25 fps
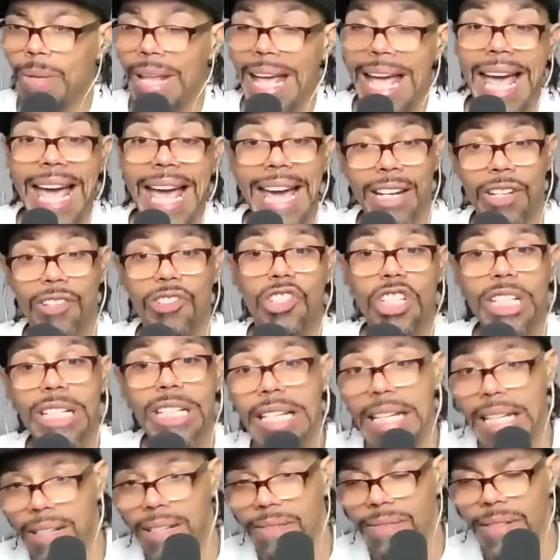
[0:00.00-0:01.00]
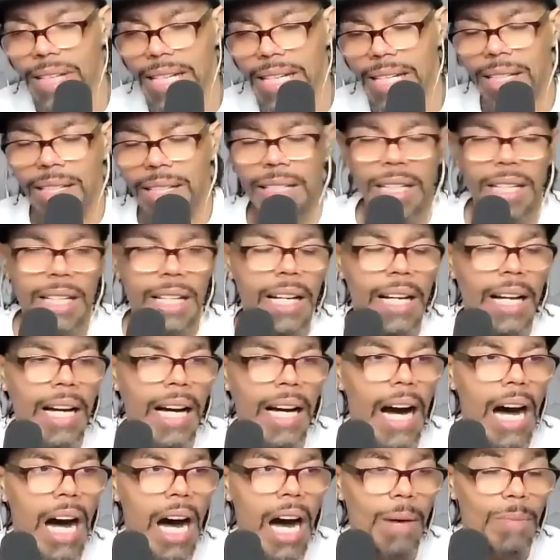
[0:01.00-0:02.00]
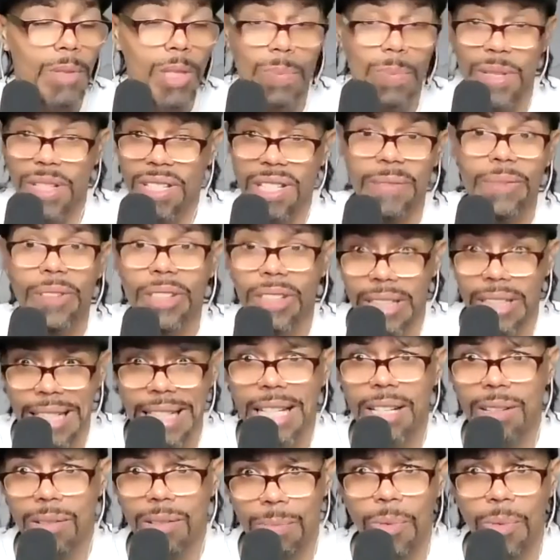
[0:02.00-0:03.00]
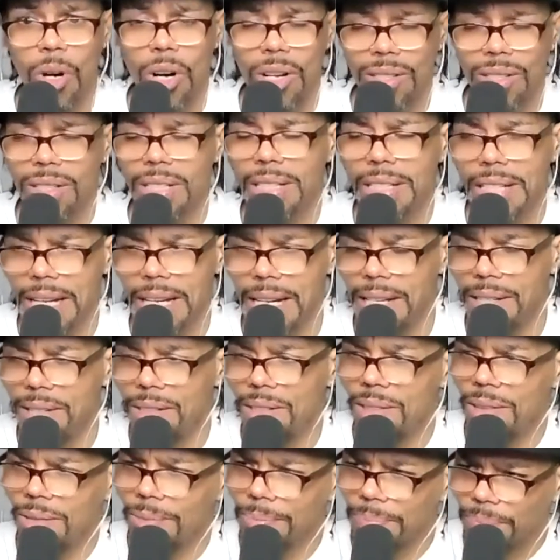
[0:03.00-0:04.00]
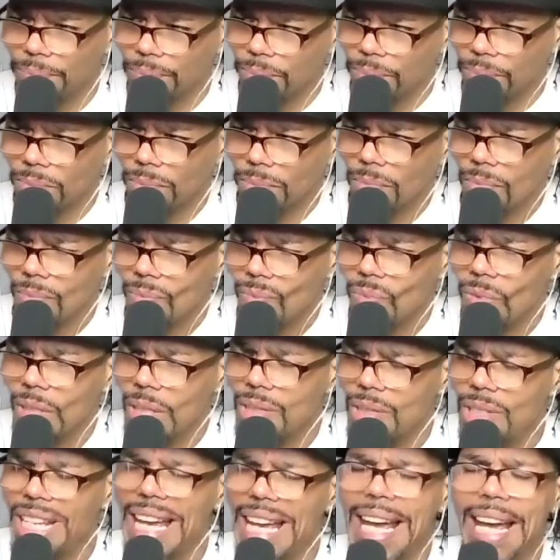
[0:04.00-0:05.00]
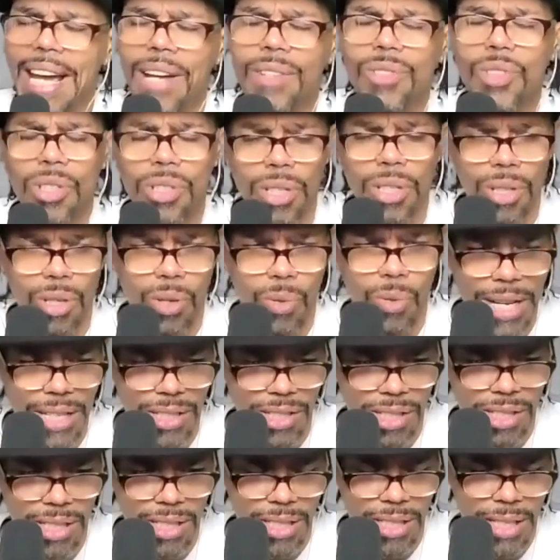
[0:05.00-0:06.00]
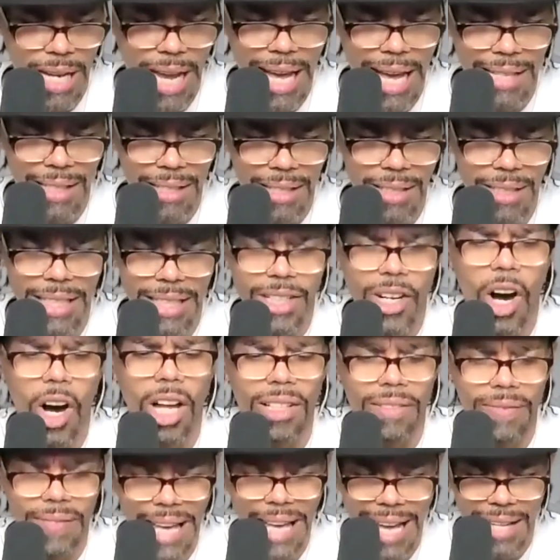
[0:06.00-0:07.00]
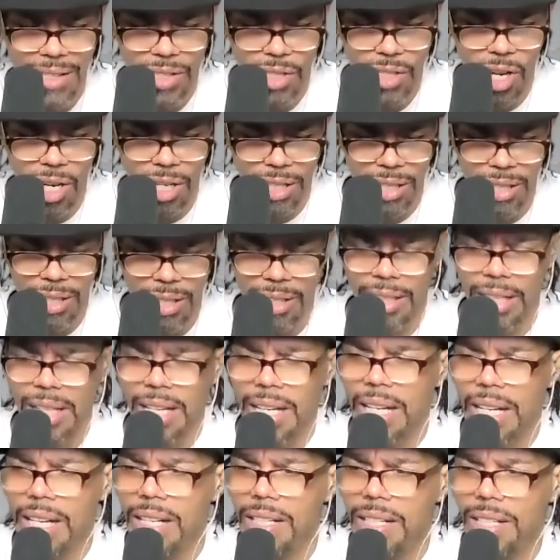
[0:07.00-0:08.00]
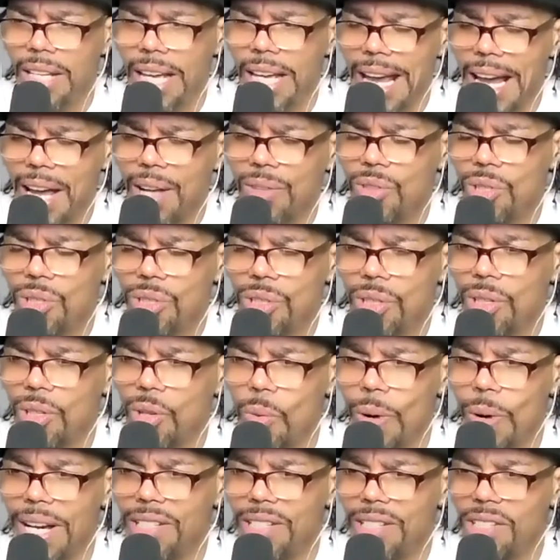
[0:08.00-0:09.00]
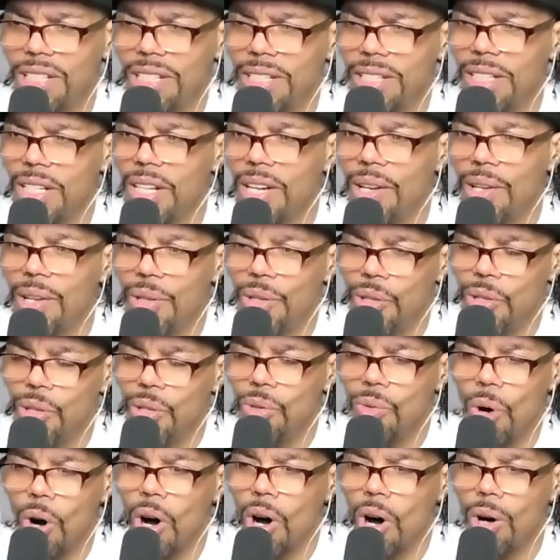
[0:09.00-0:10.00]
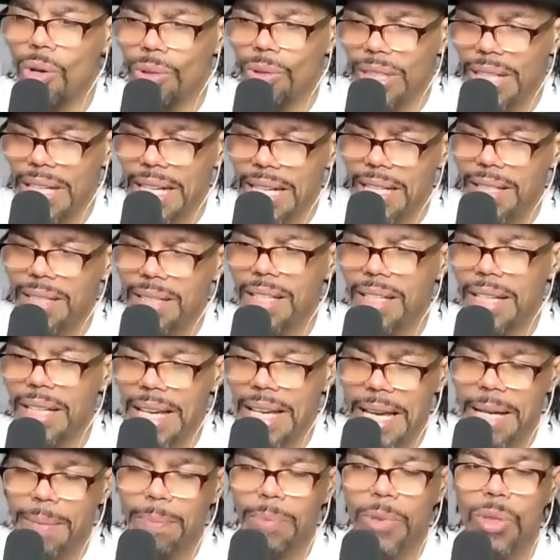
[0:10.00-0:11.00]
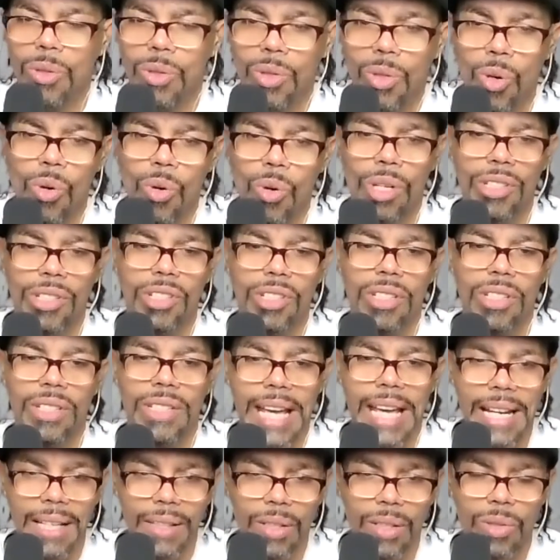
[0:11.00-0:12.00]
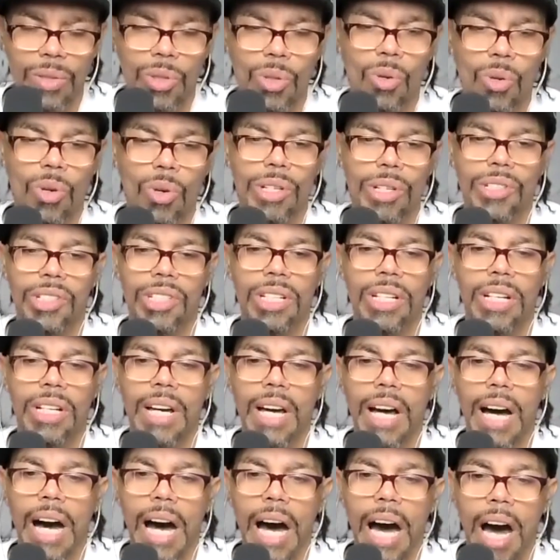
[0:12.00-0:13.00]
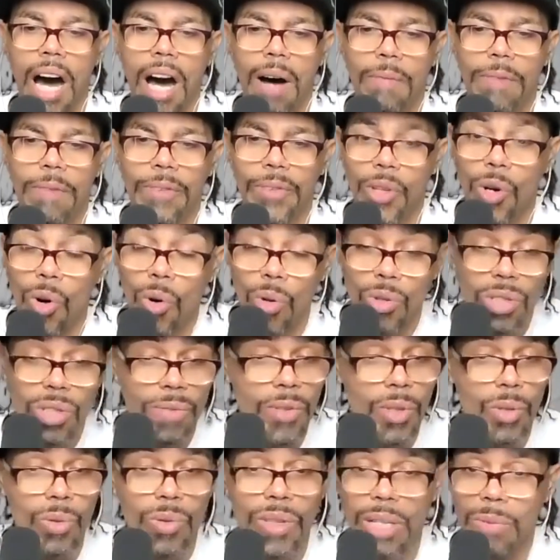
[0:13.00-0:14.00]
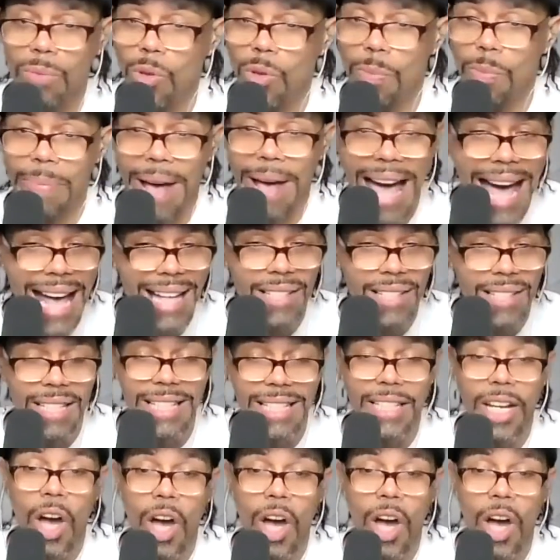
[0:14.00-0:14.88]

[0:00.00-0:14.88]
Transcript: energy giving, specifically here in Boston? Yes. To answer your question, I did all of that talking. To answer your question, you all need to keep the torch, take the torch. For those of you that will pass it,